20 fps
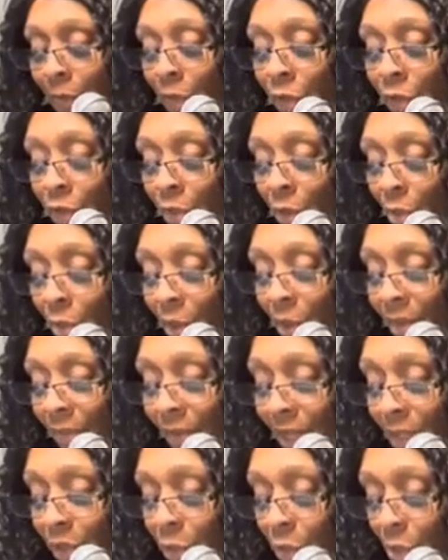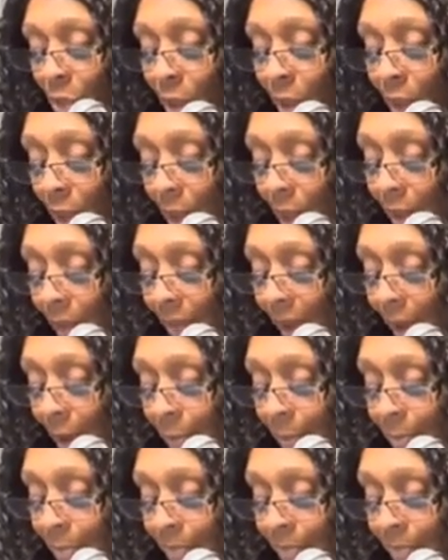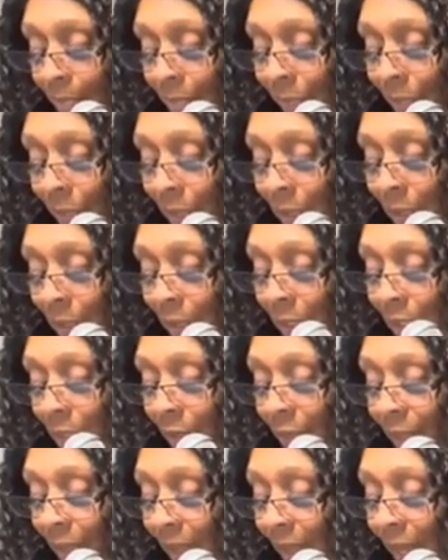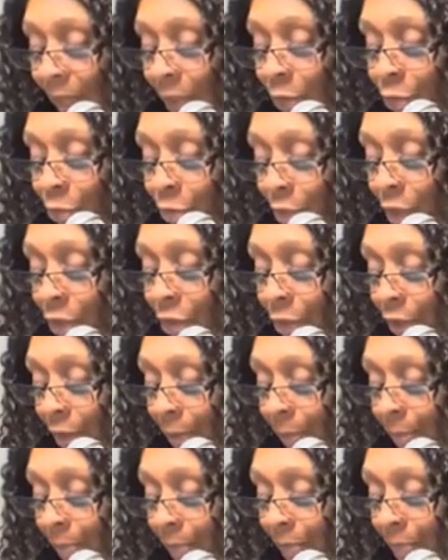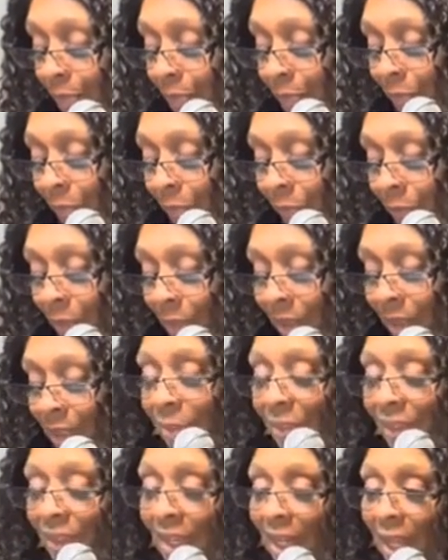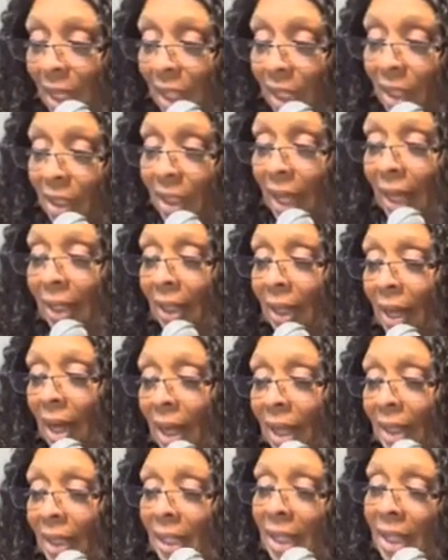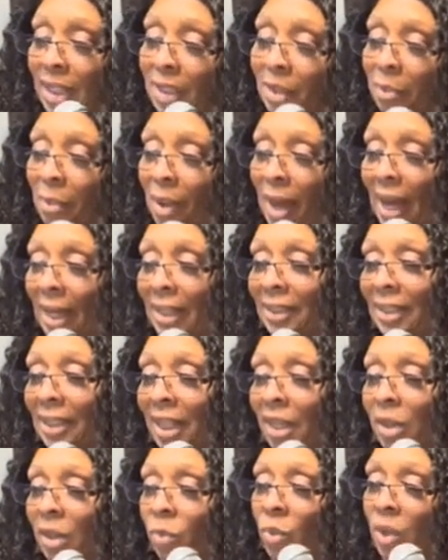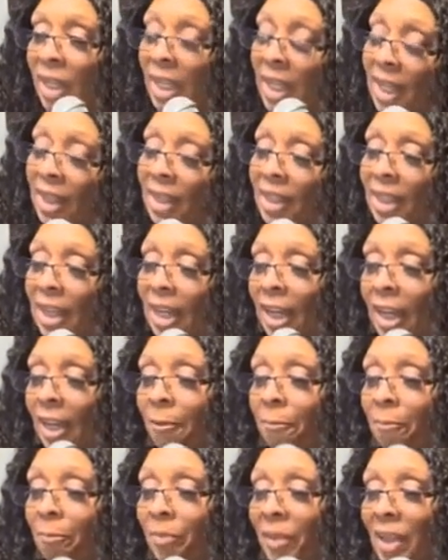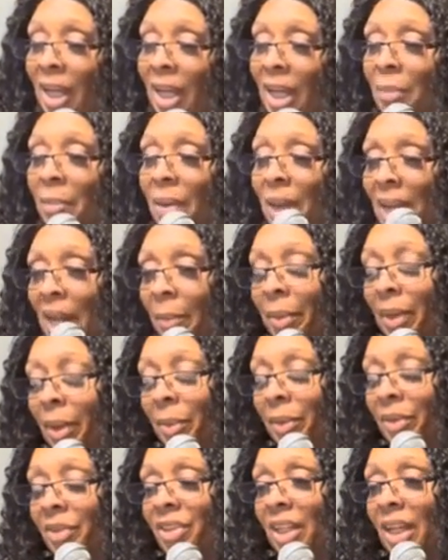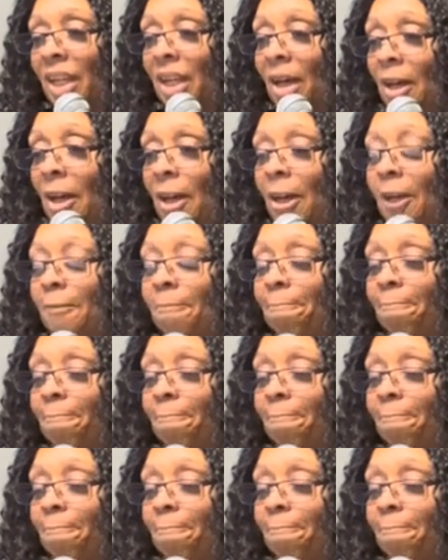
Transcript: So if he's doing all of that, looking for that structure, something that looked like God in his mindset and what he think, he may not be able to see God.